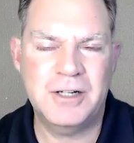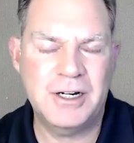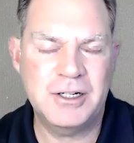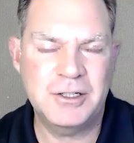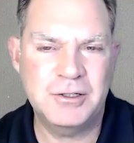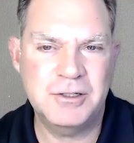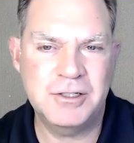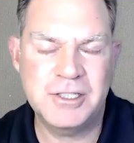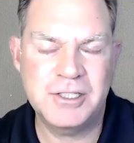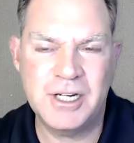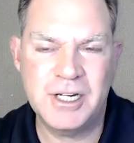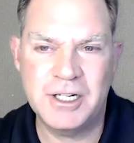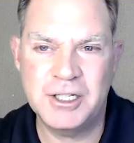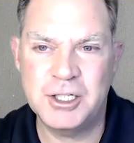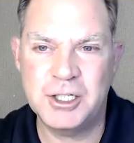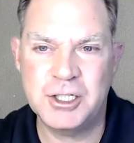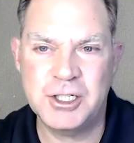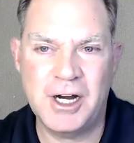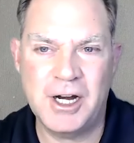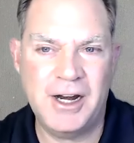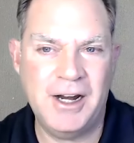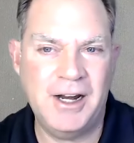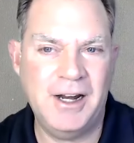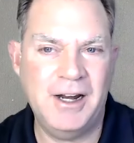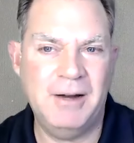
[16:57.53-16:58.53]
as you said,
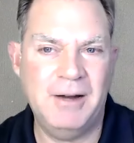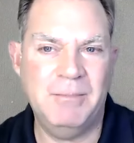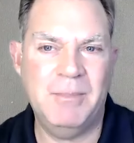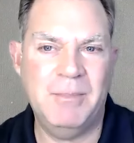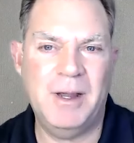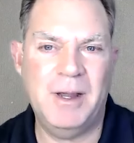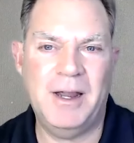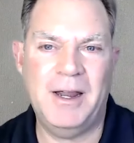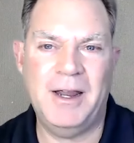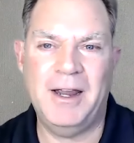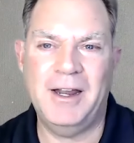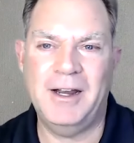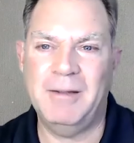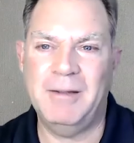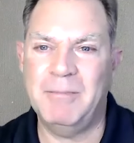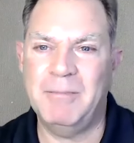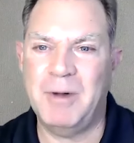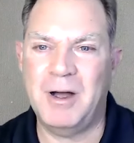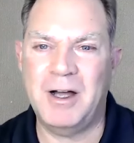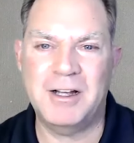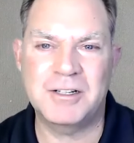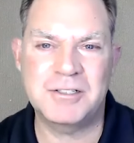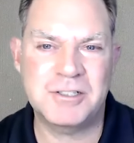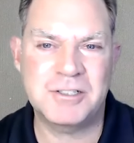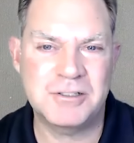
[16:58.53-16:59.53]
shame and
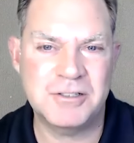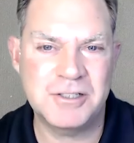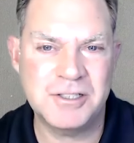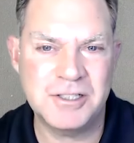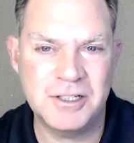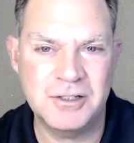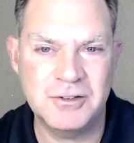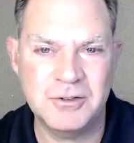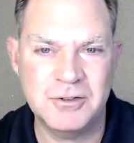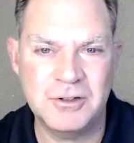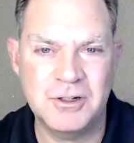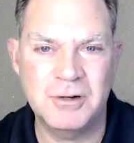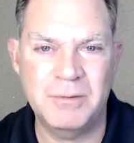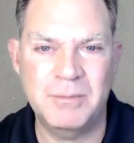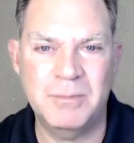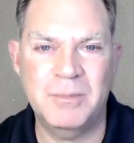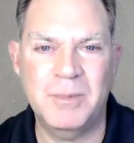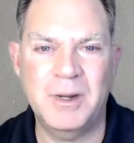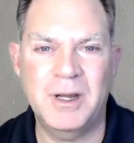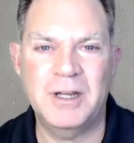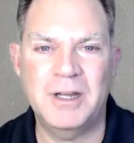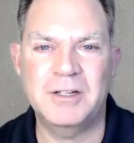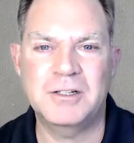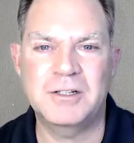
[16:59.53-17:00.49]
imposter syndrome